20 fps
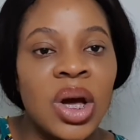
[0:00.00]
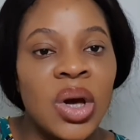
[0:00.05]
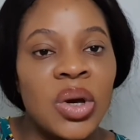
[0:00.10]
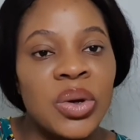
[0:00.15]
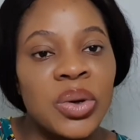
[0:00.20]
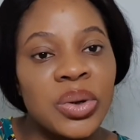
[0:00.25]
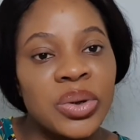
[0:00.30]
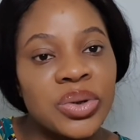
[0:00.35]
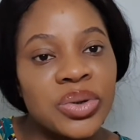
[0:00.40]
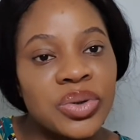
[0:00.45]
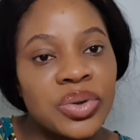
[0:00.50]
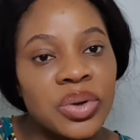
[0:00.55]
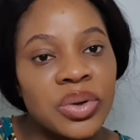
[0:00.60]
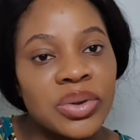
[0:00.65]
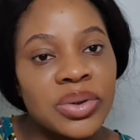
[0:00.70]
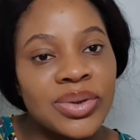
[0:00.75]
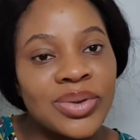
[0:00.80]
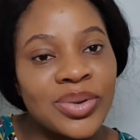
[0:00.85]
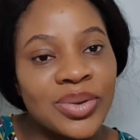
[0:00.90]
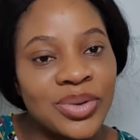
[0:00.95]
You're
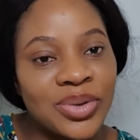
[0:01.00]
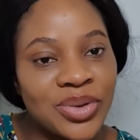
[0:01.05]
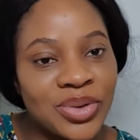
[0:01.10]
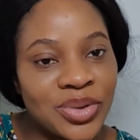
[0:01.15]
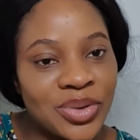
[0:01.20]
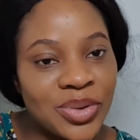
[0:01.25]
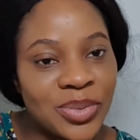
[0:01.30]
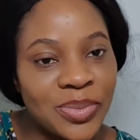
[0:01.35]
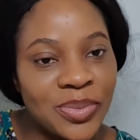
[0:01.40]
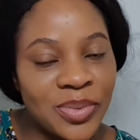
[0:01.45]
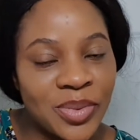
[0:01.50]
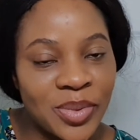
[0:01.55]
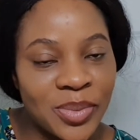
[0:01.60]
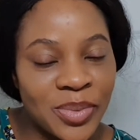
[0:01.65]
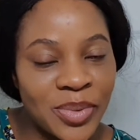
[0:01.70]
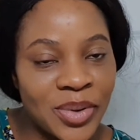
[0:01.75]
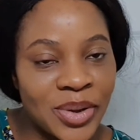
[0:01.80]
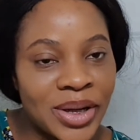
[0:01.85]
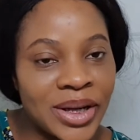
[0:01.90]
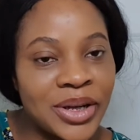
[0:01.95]
instructing your junior
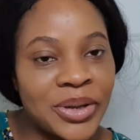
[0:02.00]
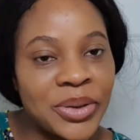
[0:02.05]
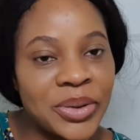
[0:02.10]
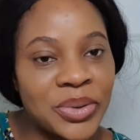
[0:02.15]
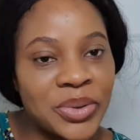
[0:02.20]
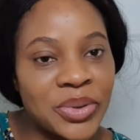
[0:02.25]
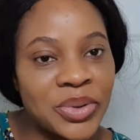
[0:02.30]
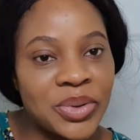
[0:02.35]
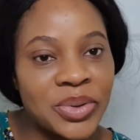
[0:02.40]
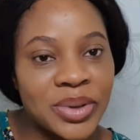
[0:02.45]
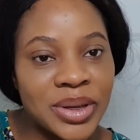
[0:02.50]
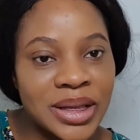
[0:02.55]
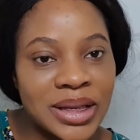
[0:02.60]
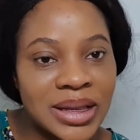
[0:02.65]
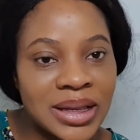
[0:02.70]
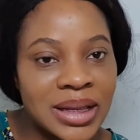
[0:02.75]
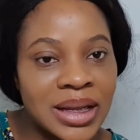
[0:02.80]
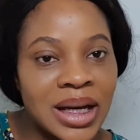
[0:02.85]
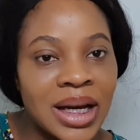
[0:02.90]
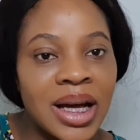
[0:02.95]
brother, your junior
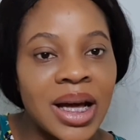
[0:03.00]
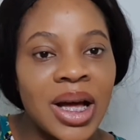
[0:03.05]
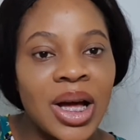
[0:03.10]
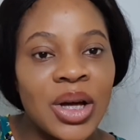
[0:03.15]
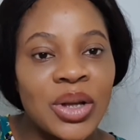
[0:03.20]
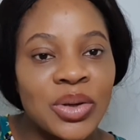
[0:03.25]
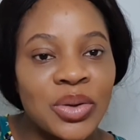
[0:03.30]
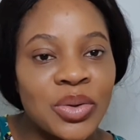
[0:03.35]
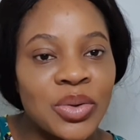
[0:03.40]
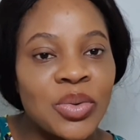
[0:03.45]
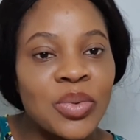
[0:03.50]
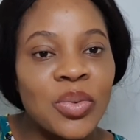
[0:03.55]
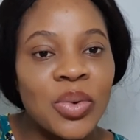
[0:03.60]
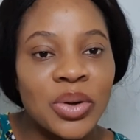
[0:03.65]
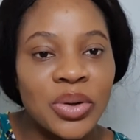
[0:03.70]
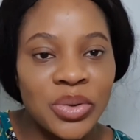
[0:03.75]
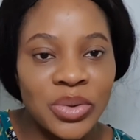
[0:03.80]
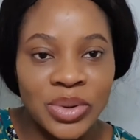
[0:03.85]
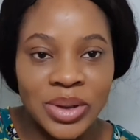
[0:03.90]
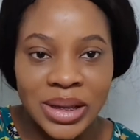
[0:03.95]
sister to do
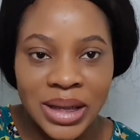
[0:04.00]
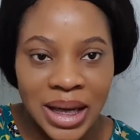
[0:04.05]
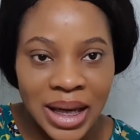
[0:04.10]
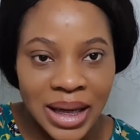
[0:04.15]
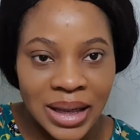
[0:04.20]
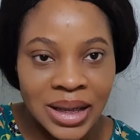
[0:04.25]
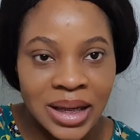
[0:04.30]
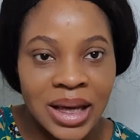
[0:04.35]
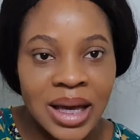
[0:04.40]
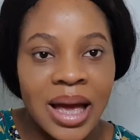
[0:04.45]
what you said.